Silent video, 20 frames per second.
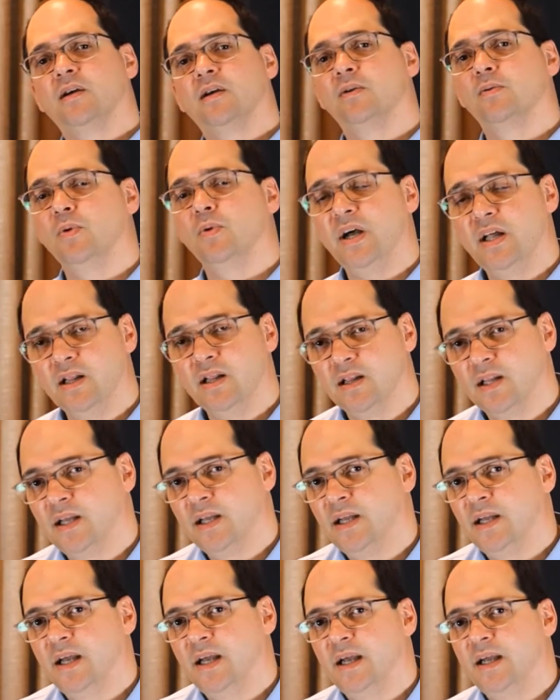well,
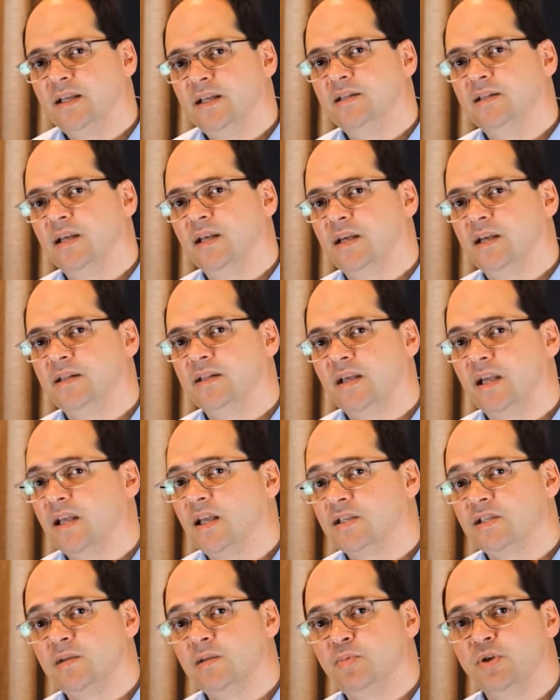and they
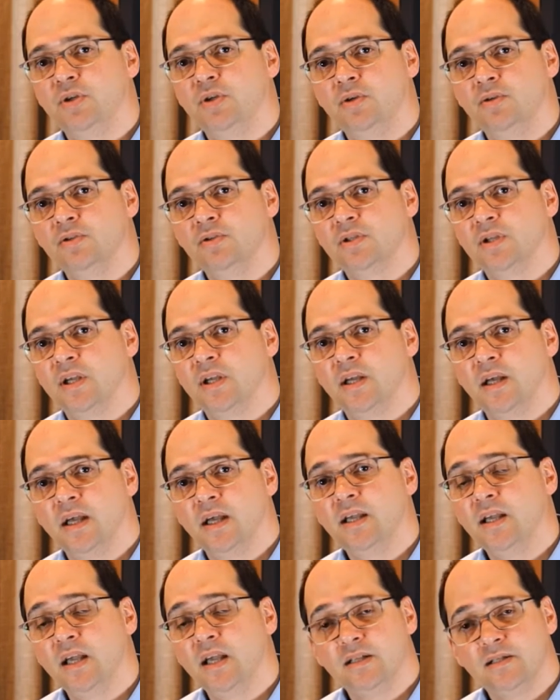actually produce
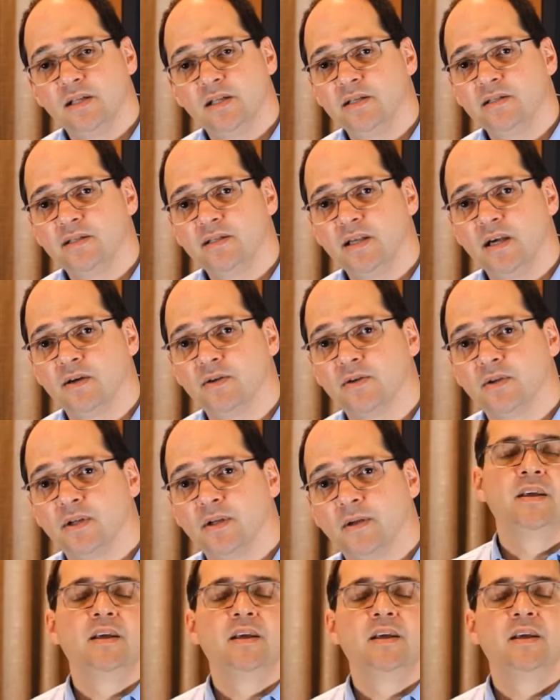excellent sound.